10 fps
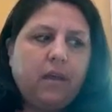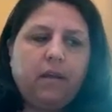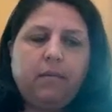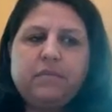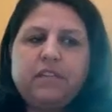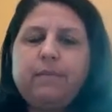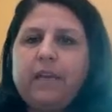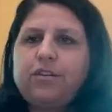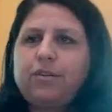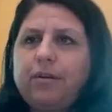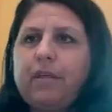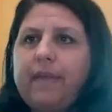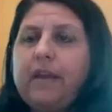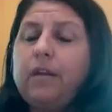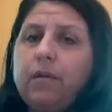um, to make sure
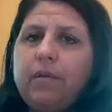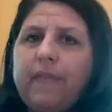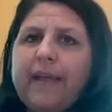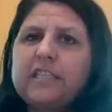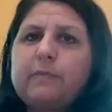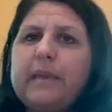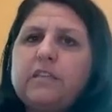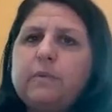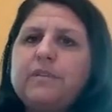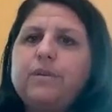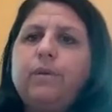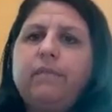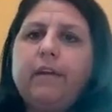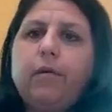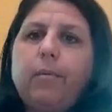that they knew that that space was still
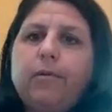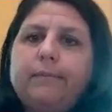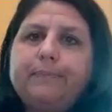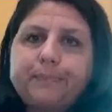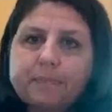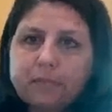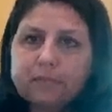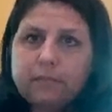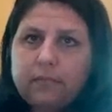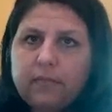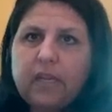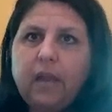available. Very